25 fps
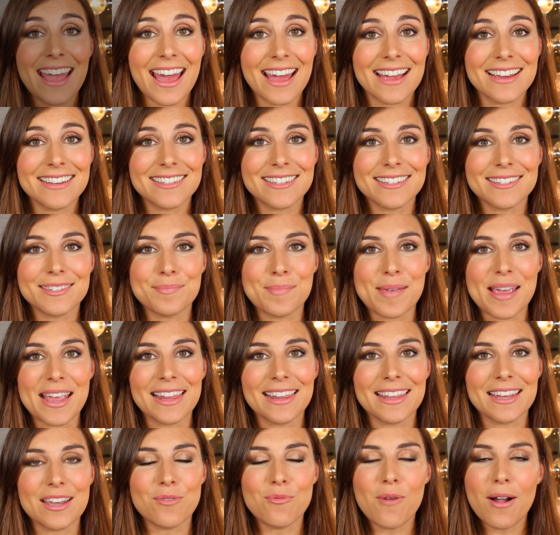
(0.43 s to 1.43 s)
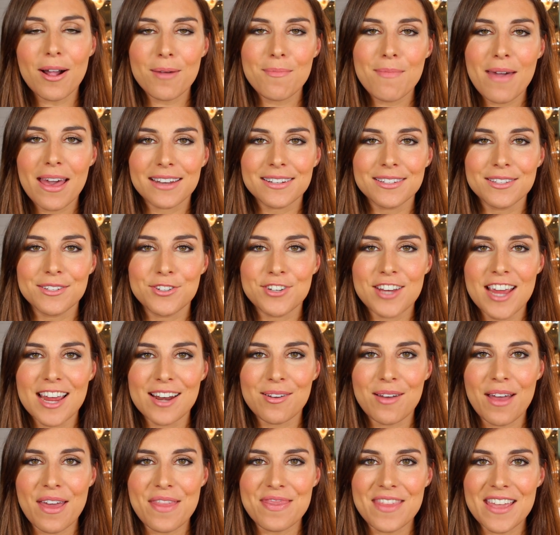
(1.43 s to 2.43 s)
guys, it's Bailey. Welcome back to the
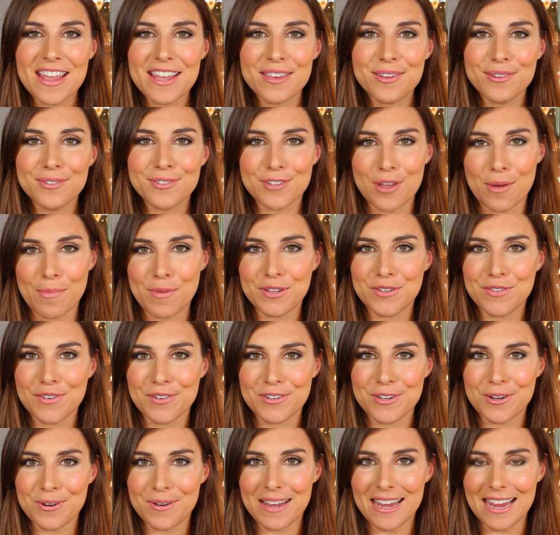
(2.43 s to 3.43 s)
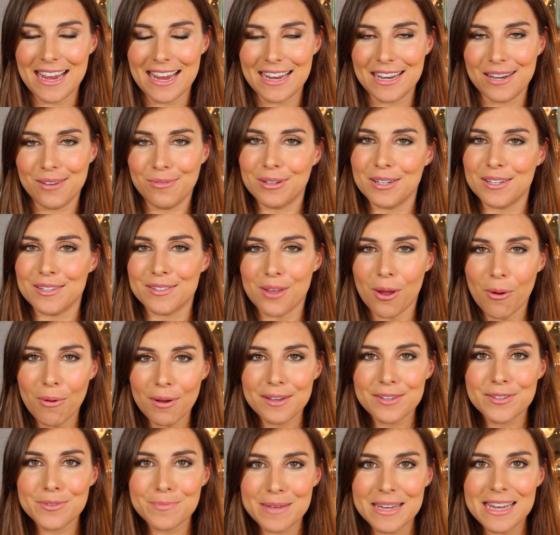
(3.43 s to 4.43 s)
channel and thank you so much for tuning in to what is
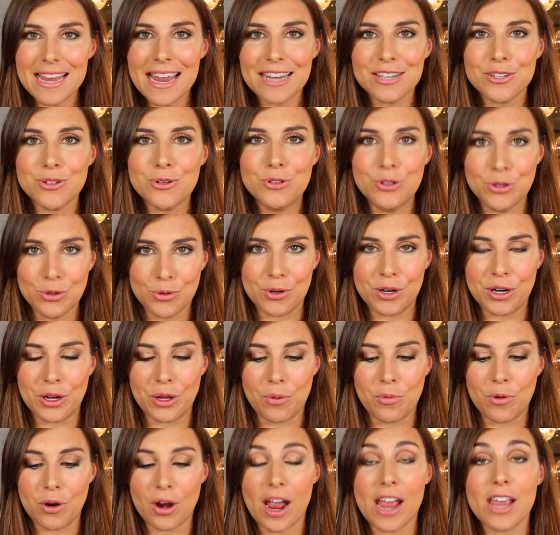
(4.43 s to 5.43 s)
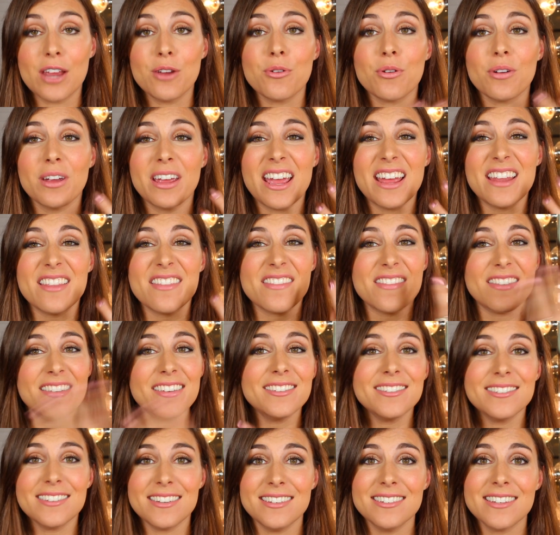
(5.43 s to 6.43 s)
going to be a tutorial where I create
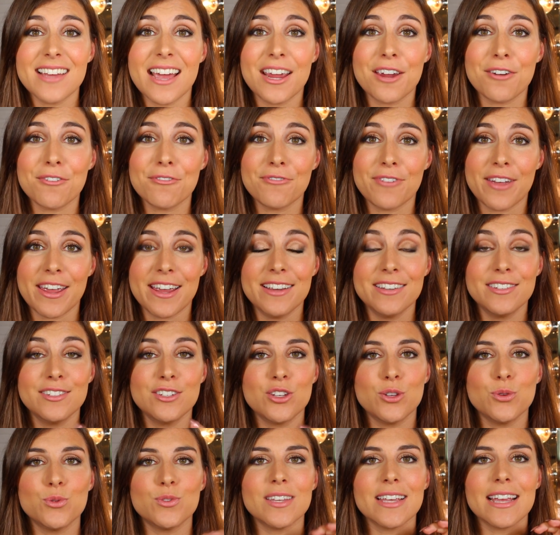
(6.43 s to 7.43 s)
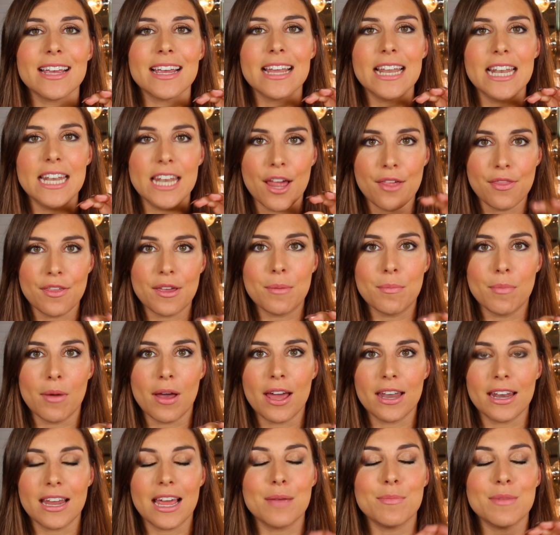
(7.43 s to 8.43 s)
this entire face using nothing
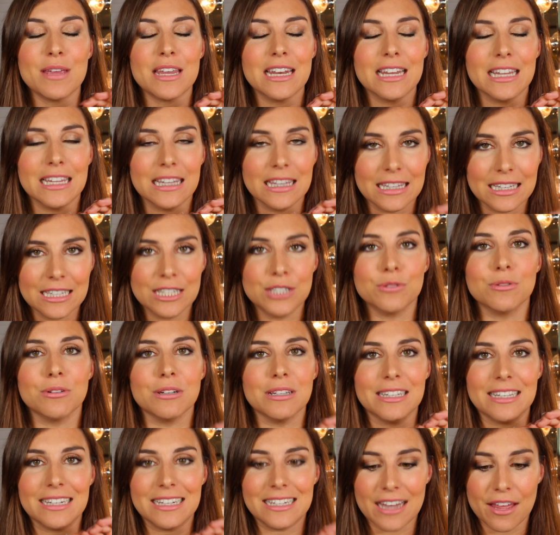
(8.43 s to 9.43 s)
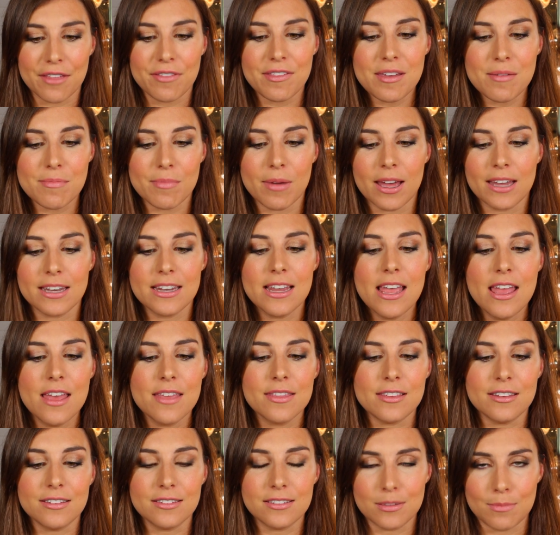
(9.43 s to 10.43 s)
but, I mean literally nothing but
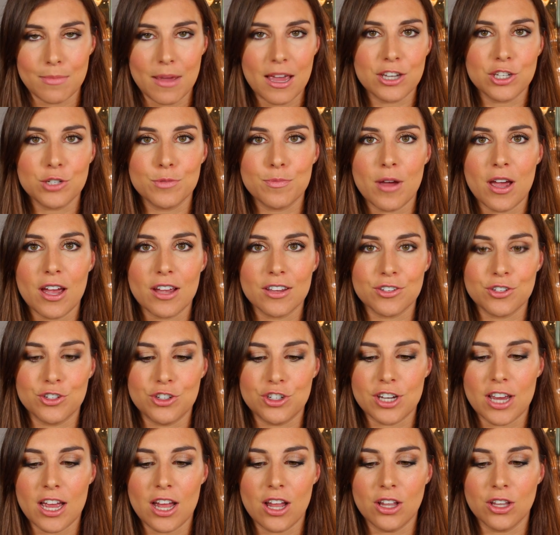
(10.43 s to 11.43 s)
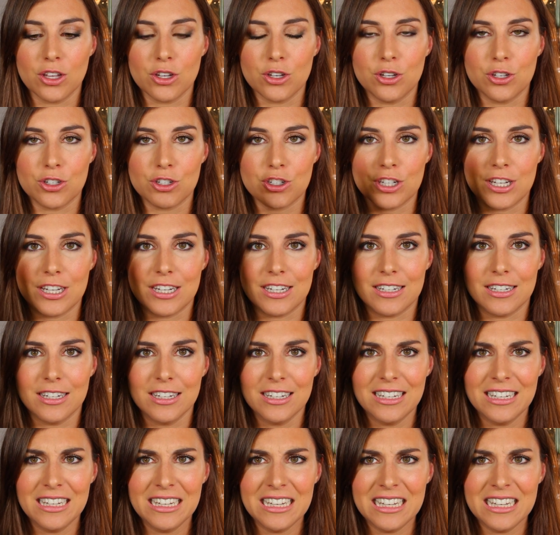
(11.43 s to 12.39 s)
the Smashbox gel cushion